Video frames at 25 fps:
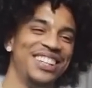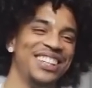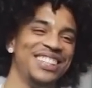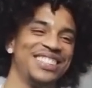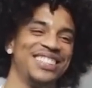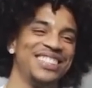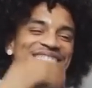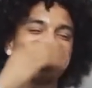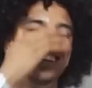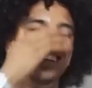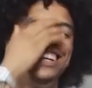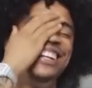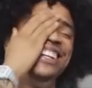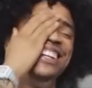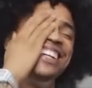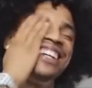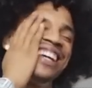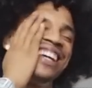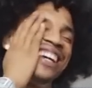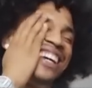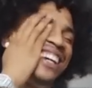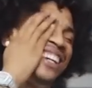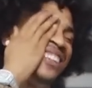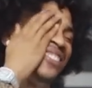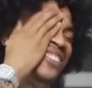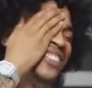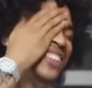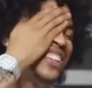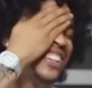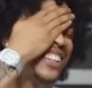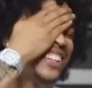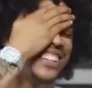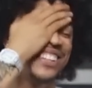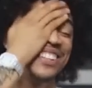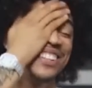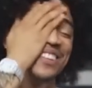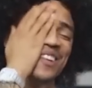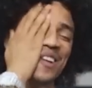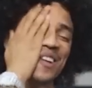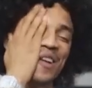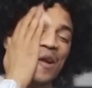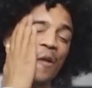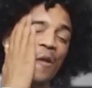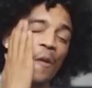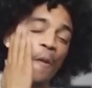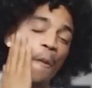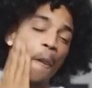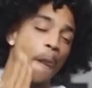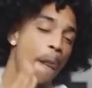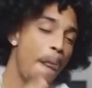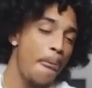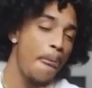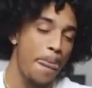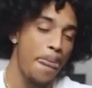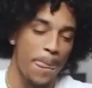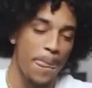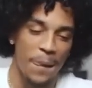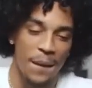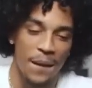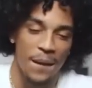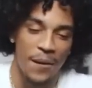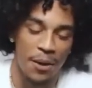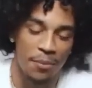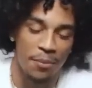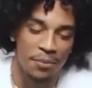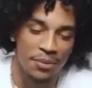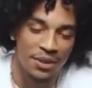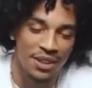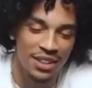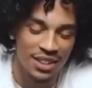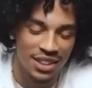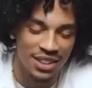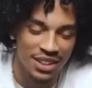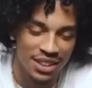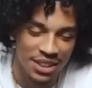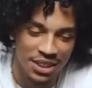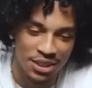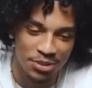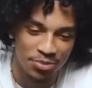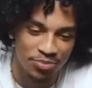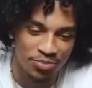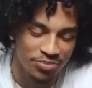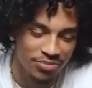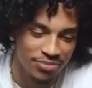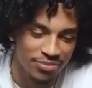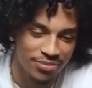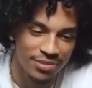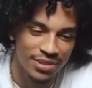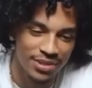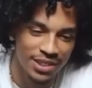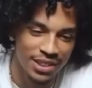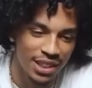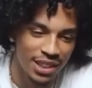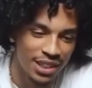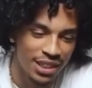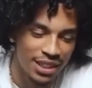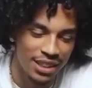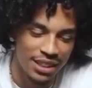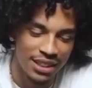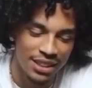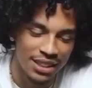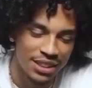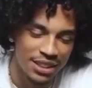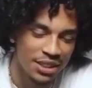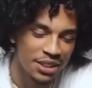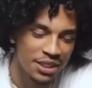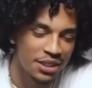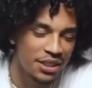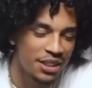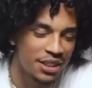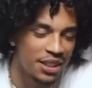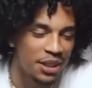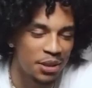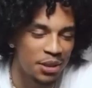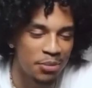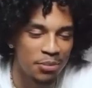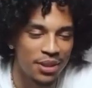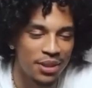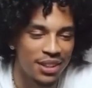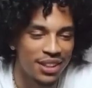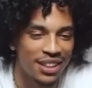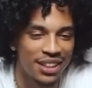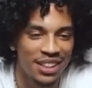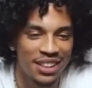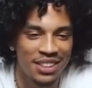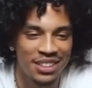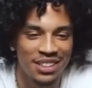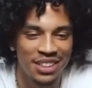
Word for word: the dissing and honey cake, man. Nah, man. Um, it's this nigga, man.